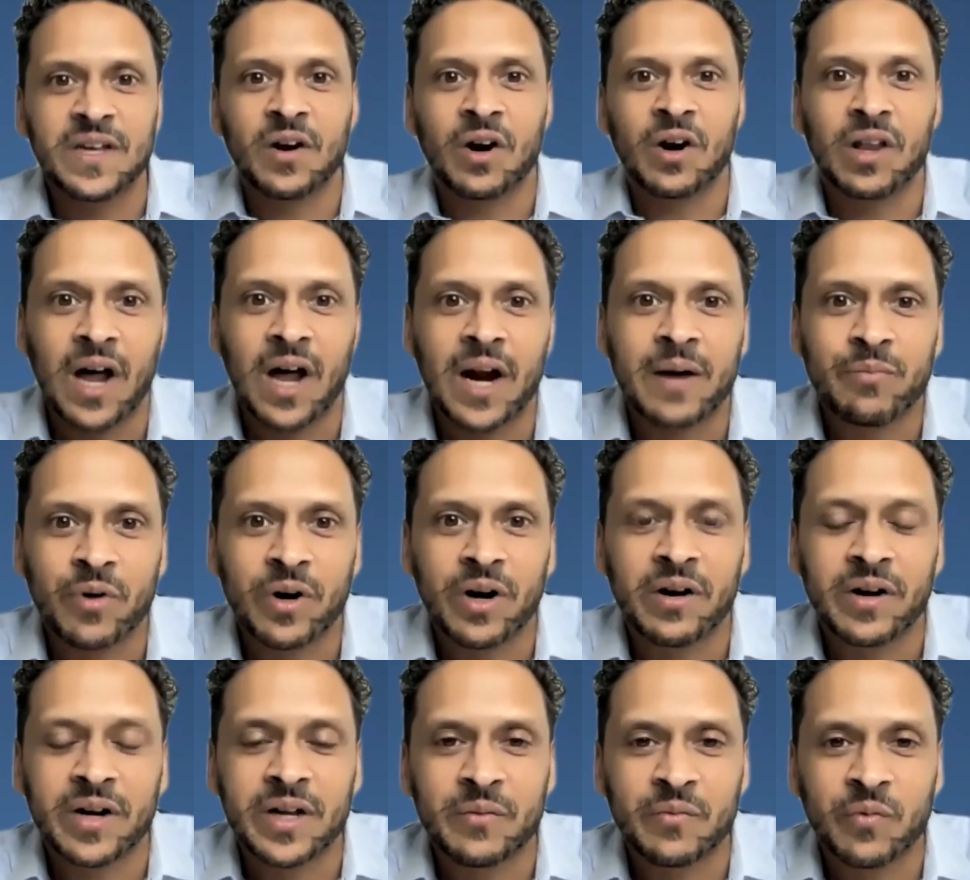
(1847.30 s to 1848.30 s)
in our
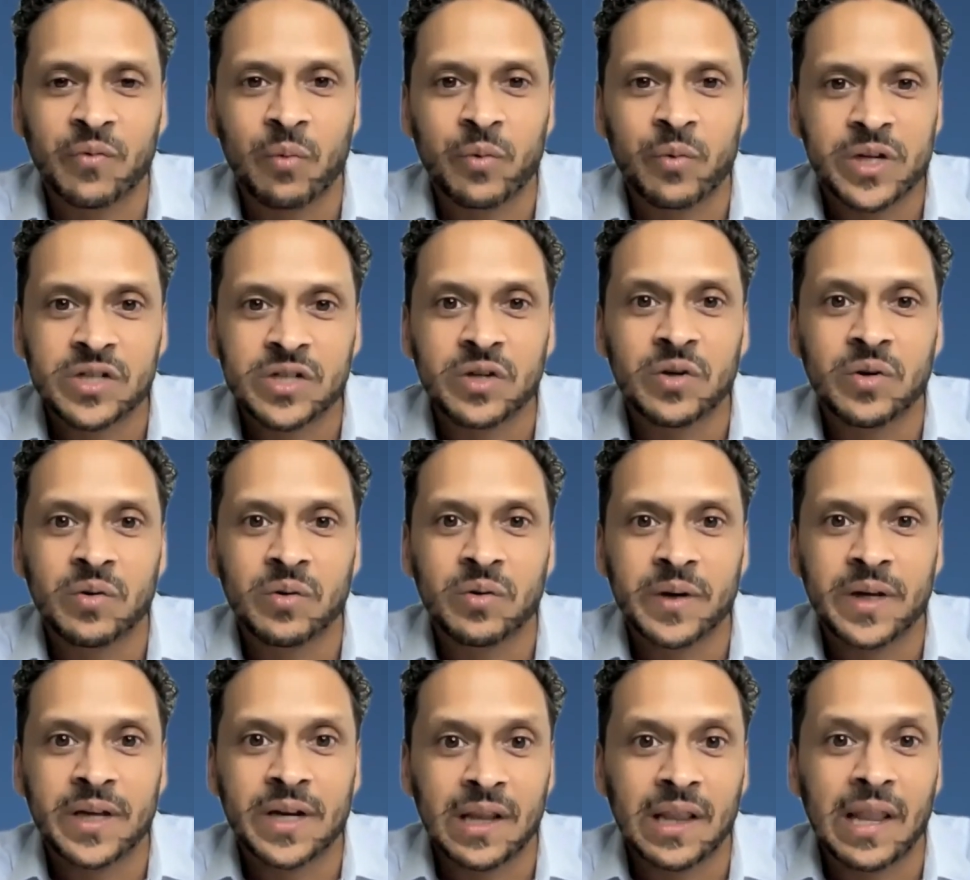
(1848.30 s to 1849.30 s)
library of what we do
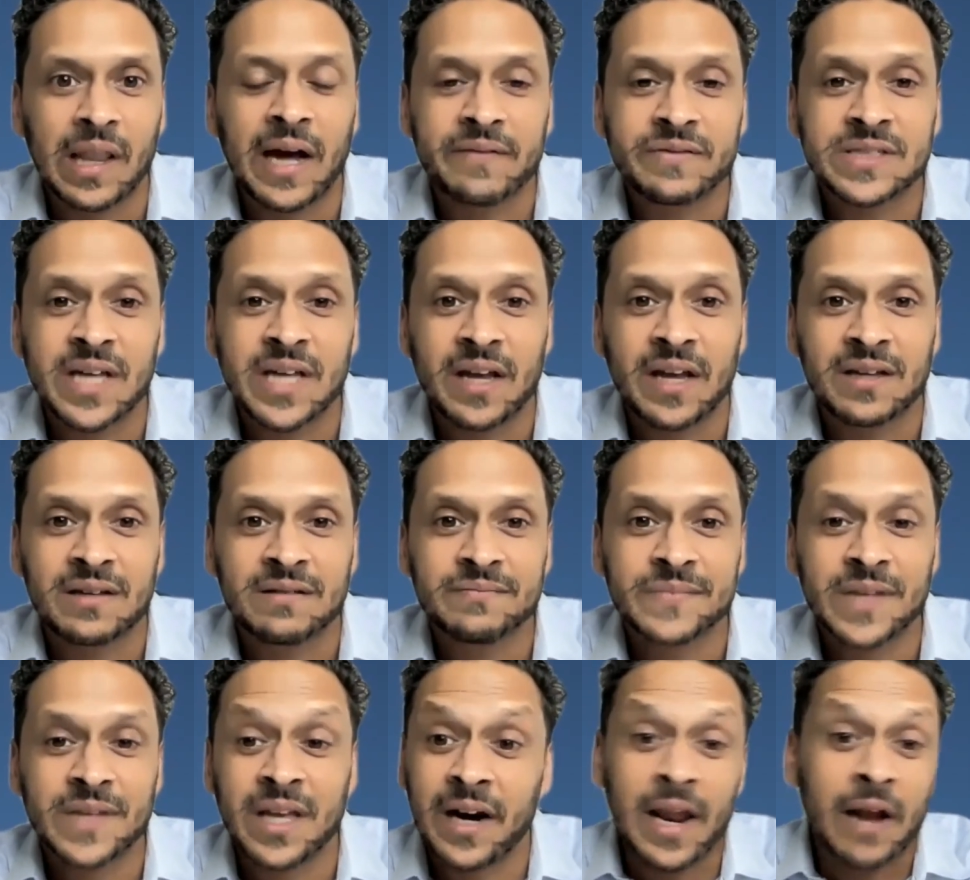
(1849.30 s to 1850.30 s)
in a live setting.
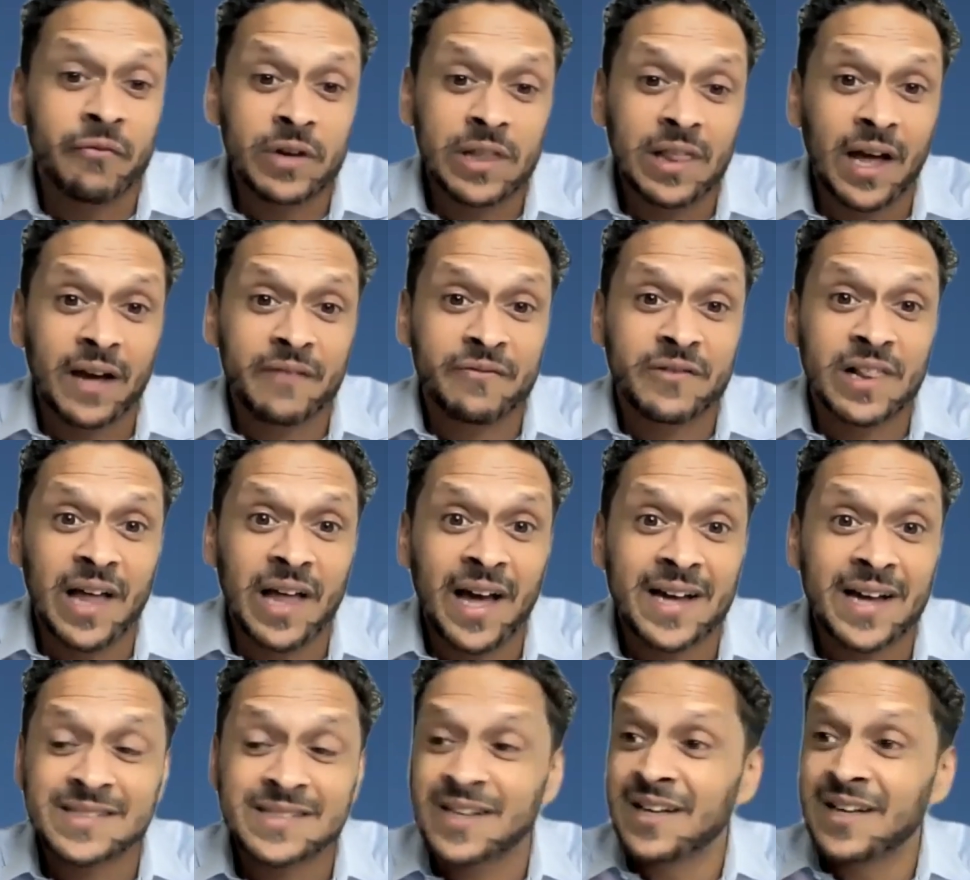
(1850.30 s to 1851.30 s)
And in every live
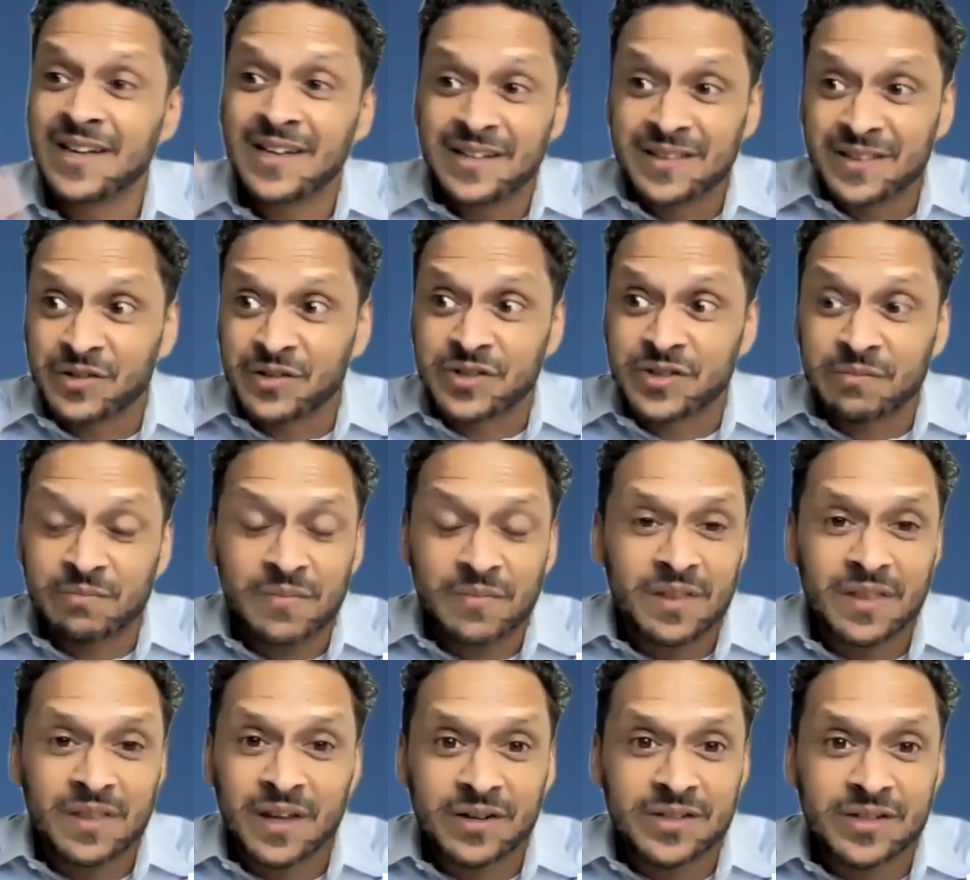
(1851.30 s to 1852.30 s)
class, there's a
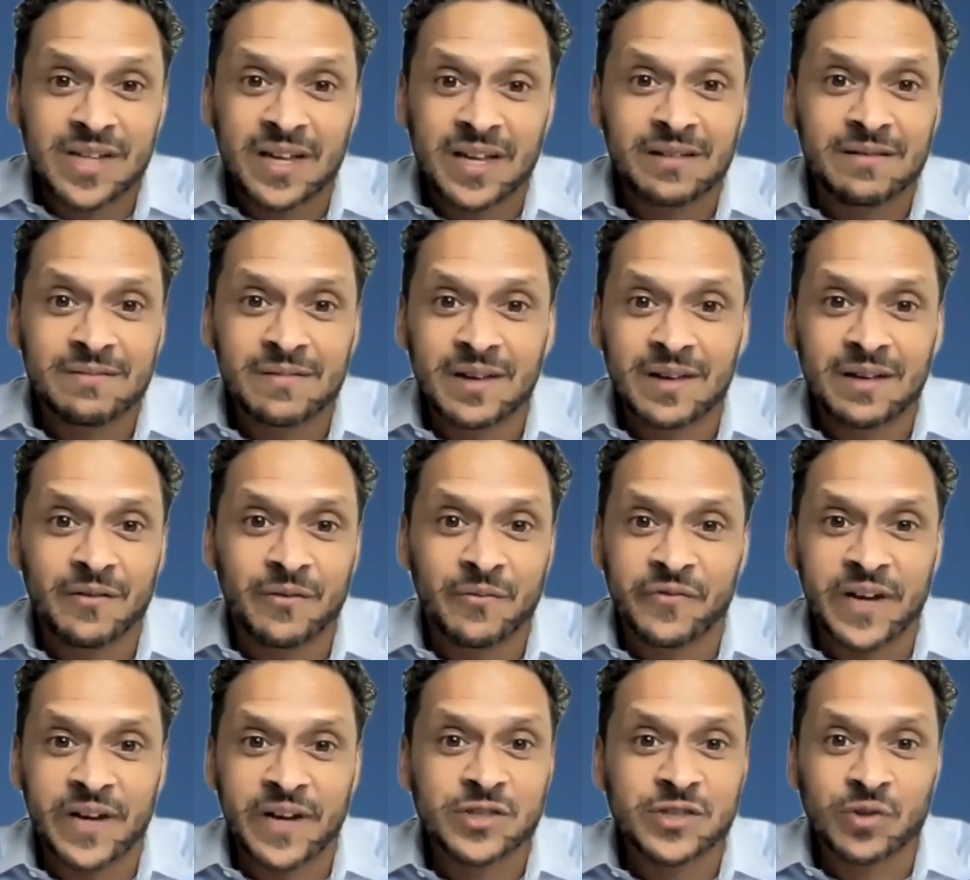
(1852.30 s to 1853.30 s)

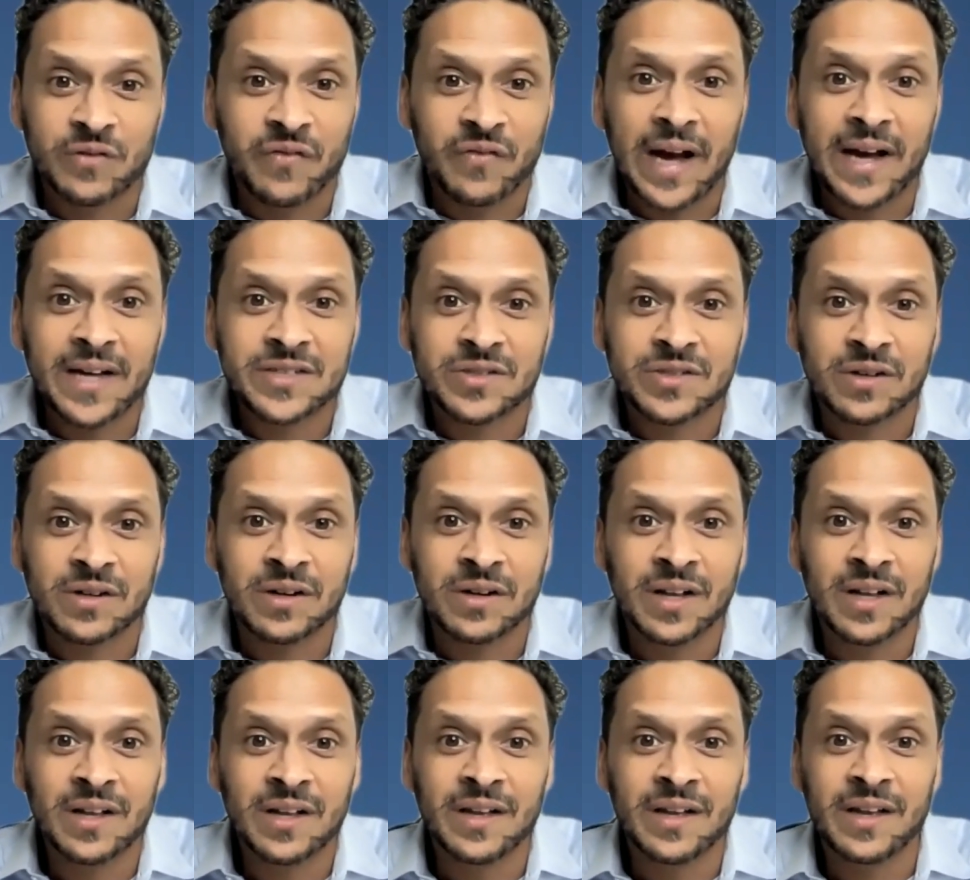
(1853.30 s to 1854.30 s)
financial advisor
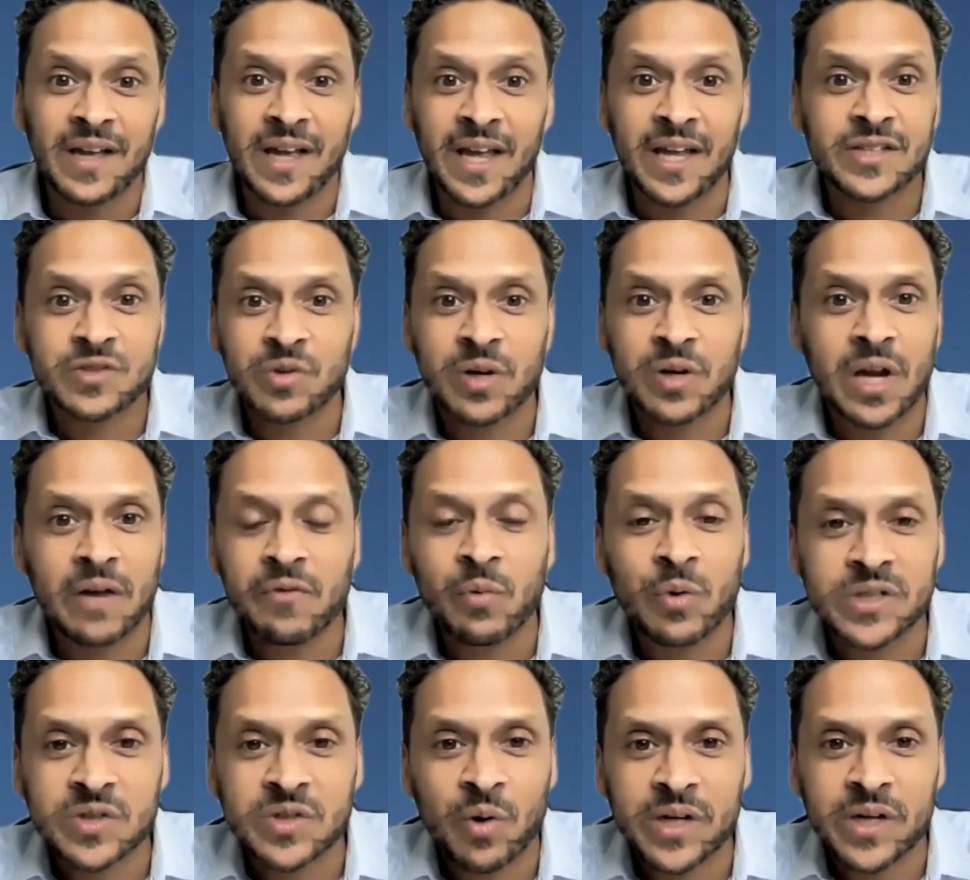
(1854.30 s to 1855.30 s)
answering
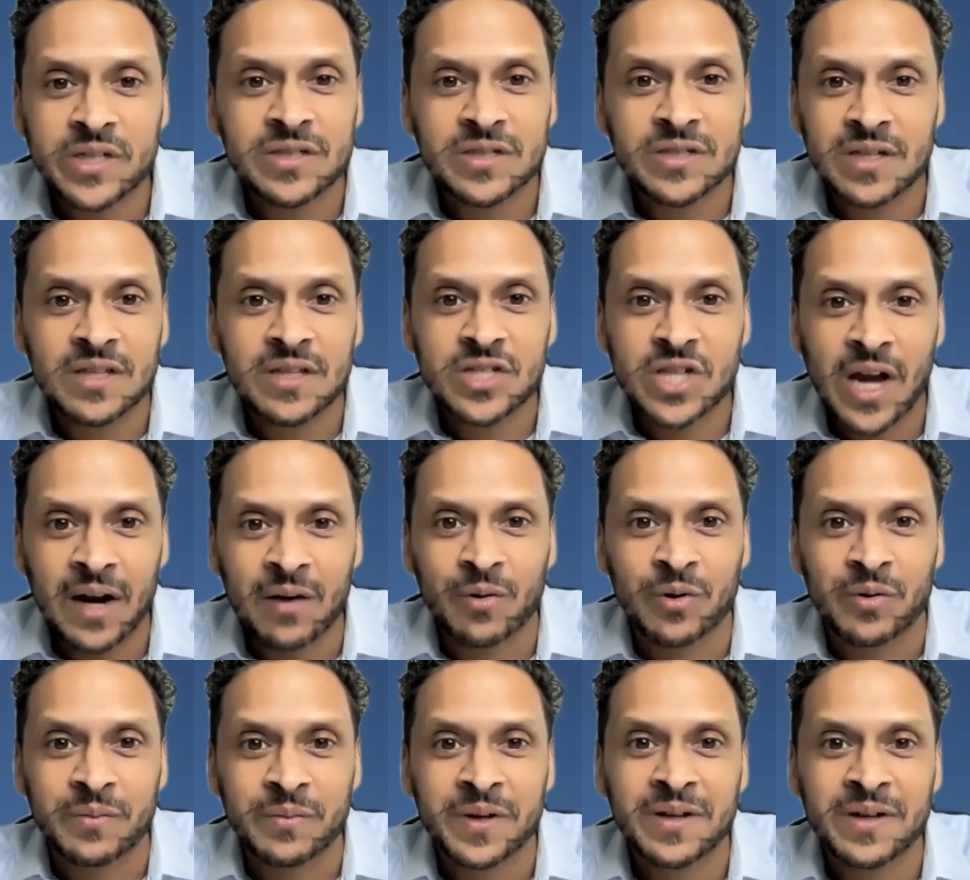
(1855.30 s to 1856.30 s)
everyone's question in the chat room.